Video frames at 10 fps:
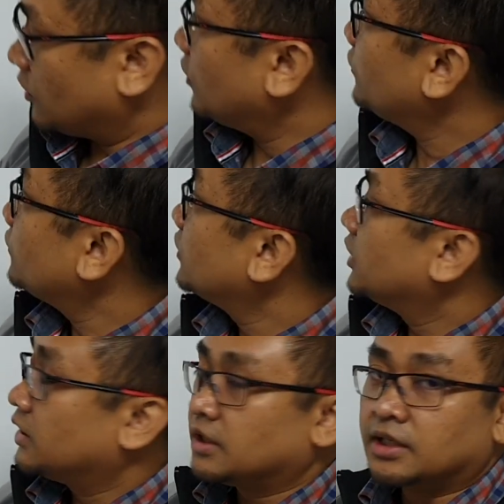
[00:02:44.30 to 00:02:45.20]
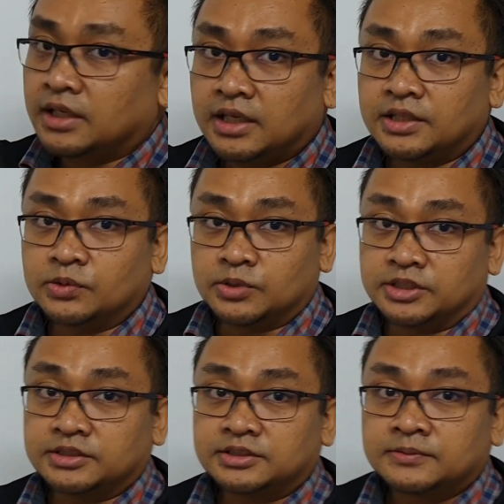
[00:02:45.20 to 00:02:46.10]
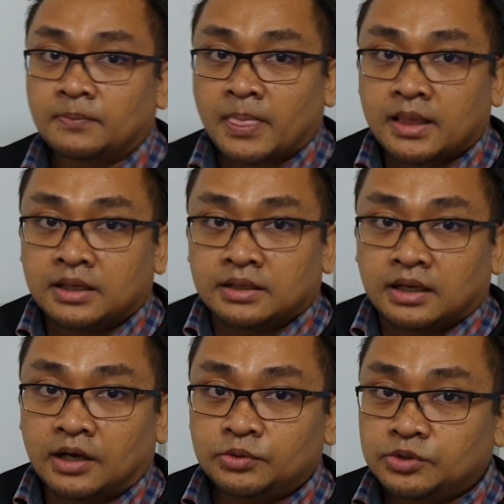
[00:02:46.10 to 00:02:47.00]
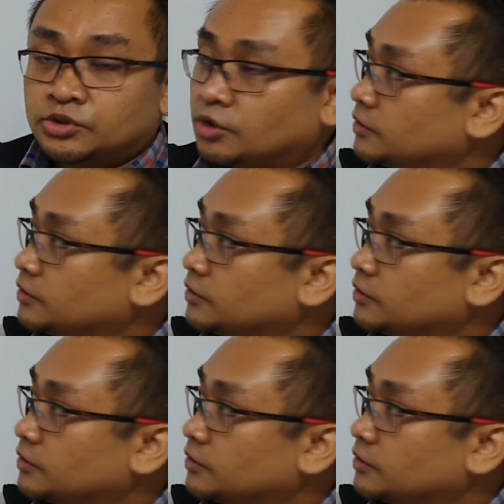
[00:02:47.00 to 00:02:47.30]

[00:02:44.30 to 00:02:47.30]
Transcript: of 8 units. How do we draw the